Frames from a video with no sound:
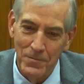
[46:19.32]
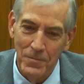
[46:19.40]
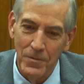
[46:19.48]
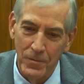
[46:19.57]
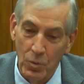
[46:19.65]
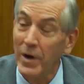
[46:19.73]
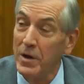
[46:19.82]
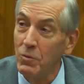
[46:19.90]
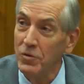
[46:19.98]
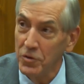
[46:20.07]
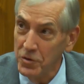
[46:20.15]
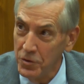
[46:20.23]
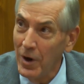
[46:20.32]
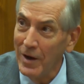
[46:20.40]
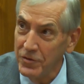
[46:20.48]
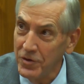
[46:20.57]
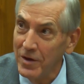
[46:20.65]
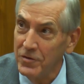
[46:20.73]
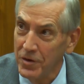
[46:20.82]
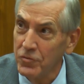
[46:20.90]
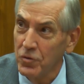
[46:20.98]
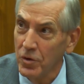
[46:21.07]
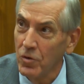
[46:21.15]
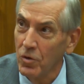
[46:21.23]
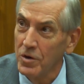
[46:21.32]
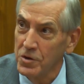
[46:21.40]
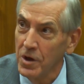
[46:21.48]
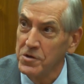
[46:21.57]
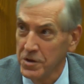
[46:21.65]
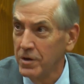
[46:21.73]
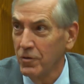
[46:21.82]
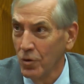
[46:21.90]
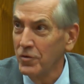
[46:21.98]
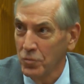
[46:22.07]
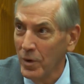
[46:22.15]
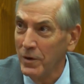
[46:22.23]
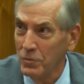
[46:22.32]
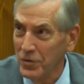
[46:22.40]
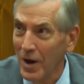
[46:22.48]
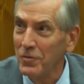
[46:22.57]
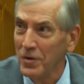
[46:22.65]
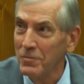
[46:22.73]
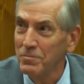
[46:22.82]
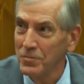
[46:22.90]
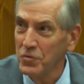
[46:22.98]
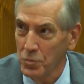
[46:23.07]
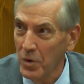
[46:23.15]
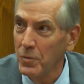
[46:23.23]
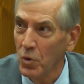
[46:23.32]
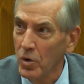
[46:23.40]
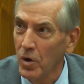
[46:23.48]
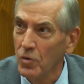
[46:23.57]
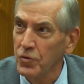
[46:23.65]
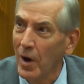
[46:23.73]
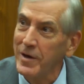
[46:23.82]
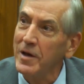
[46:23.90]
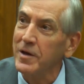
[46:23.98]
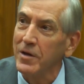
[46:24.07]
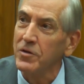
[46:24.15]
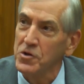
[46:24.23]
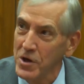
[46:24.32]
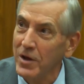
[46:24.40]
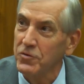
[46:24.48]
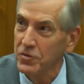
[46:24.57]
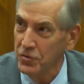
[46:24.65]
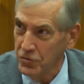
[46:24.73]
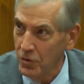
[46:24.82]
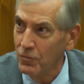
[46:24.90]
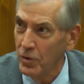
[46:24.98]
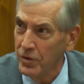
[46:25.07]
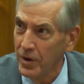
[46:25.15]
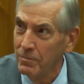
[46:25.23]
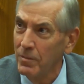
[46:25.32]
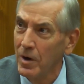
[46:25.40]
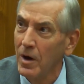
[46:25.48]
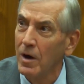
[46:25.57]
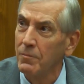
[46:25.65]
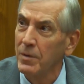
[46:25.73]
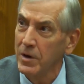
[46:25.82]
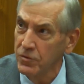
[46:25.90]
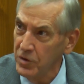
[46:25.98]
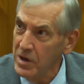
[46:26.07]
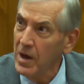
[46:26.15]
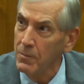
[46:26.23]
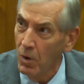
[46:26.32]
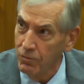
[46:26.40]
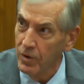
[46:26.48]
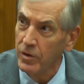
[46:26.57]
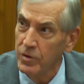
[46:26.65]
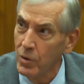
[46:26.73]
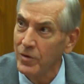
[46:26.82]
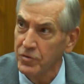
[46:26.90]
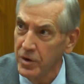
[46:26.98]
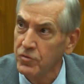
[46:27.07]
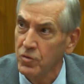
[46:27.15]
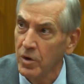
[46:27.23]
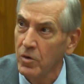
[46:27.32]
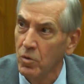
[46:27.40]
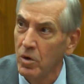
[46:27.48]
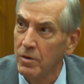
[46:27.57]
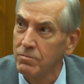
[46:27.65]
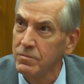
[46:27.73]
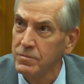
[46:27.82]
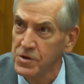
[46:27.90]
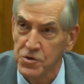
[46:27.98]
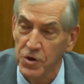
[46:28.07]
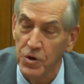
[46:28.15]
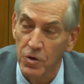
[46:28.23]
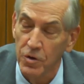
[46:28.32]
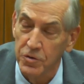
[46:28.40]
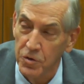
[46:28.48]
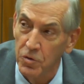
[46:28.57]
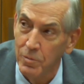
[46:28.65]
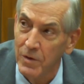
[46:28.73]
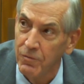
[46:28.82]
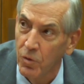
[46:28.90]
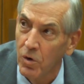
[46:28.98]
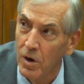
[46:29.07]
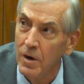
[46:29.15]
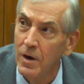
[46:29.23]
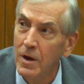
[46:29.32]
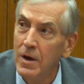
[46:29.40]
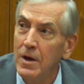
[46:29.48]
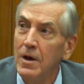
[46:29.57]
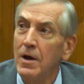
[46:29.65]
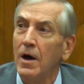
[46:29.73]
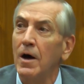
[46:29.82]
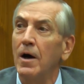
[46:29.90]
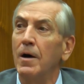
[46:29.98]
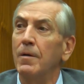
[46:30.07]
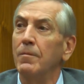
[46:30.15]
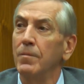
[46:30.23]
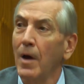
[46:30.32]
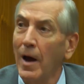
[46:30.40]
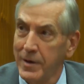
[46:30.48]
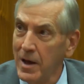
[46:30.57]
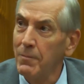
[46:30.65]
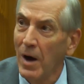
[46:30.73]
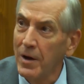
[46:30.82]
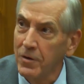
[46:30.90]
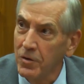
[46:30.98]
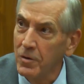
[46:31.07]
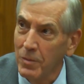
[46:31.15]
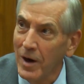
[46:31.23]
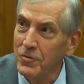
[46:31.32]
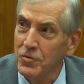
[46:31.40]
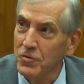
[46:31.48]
when he was a United States District Court judge, and of course when he was on the Supreme Court also. I didn't get the chance to serve with him because he came over to the U.S. District Court just a year or two before I came on to the Nebraska